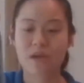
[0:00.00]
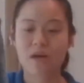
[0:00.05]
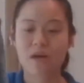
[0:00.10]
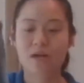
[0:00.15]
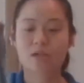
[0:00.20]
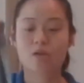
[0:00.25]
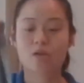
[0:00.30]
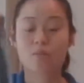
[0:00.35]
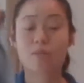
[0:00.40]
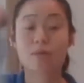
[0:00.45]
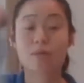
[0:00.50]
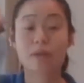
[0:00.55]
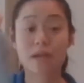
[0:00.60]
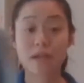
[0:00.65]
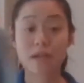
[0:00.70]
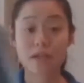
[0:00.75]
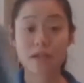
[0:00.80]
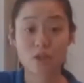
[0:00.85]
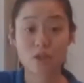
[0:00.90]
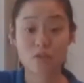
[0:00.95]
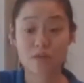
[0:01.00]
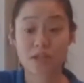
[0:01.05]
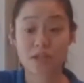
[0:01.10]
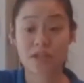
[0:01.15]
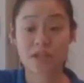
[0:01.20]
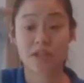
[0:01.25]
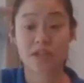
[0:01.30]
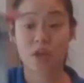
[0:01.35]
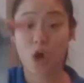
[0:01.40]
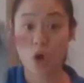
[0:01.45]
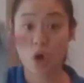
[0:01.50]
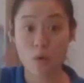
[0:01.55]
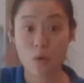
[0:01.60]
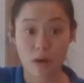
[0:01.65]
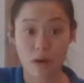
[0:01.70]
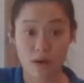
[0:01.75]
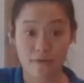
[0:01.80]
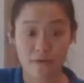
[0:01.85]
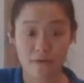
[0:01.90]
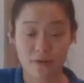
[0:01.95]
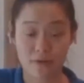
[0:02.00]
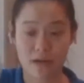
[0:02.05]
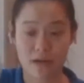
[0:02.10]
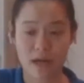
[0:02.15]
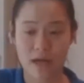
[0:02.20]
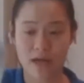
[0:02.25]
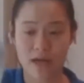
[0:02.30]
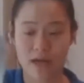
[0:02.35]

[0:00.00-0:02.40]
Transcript: So please do this slower if you like.